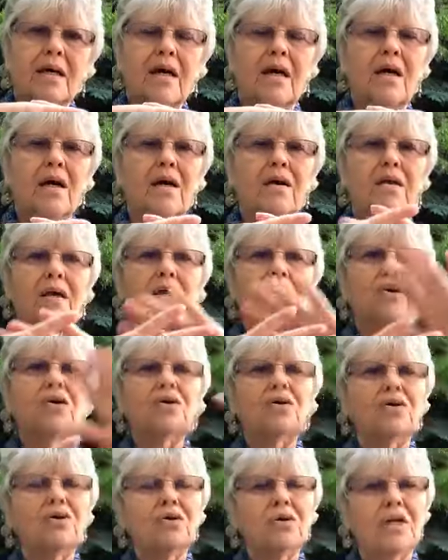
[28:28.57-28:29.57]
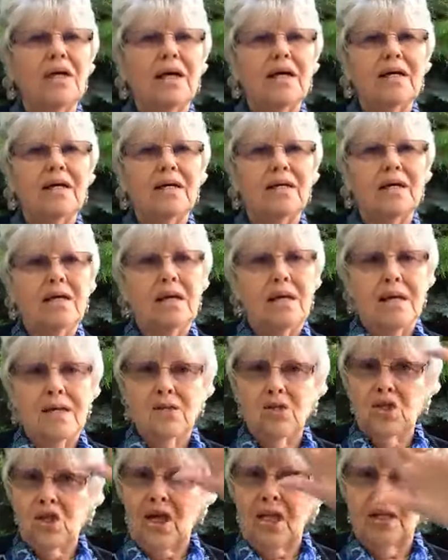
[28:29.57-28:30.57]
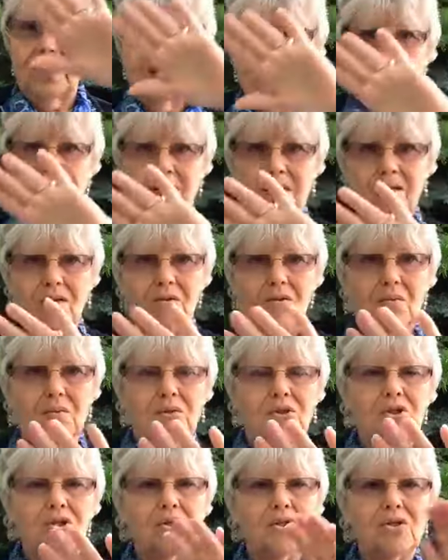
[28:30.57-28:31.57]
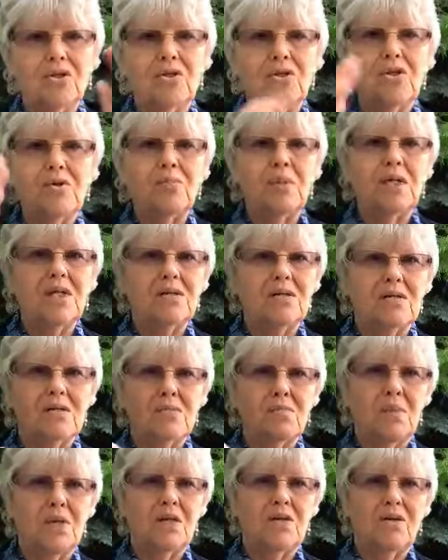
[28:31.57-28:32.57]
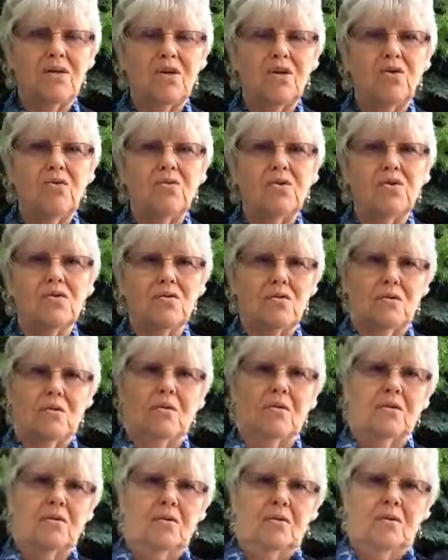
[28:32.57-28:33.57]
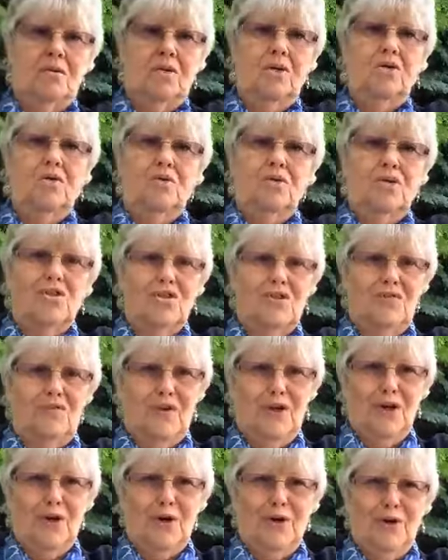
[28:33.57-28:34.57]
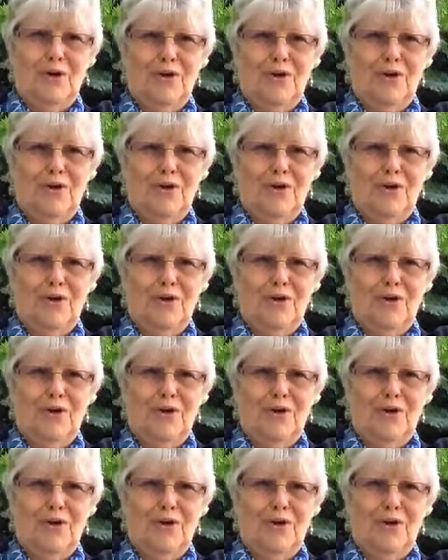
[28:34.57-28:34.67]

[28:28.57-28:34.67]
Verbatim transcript: Uh, it could look like an angelic seal, which to me is this big, huge, huge sphere